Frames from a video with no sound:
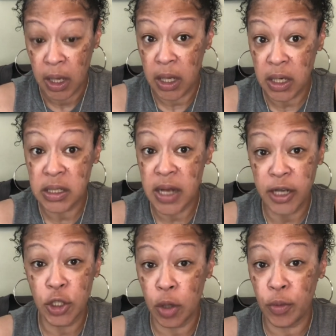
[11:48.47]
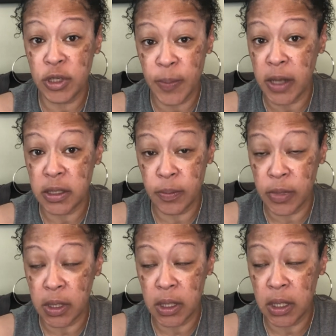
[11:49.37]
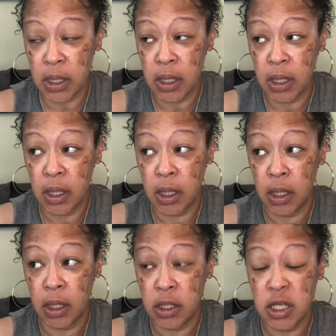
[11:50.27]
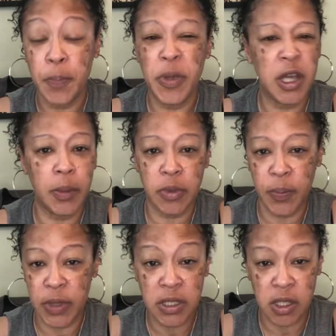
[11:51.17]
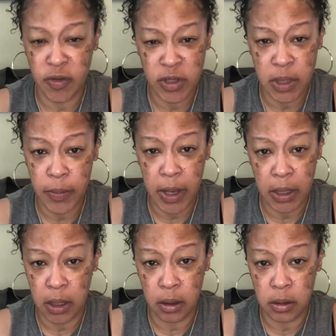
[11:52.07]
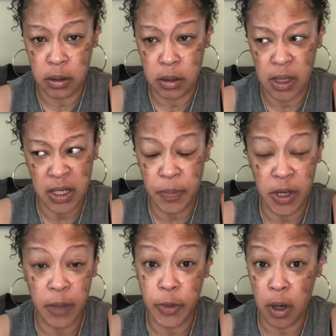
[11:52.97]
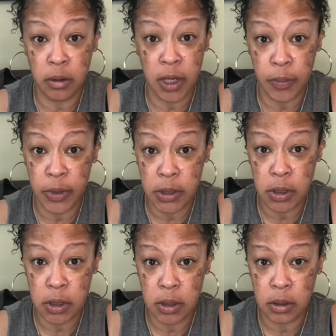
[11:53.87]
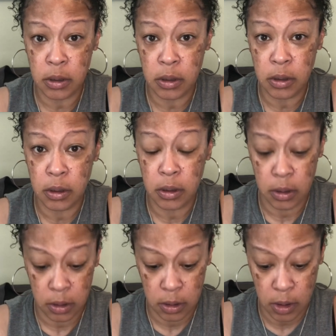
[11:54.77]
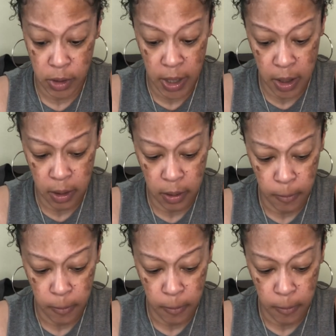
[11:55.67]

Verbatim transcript: It is not your responsibility to pick up the pieces for somebody else. Let them pick up their own damn pieces. Okay?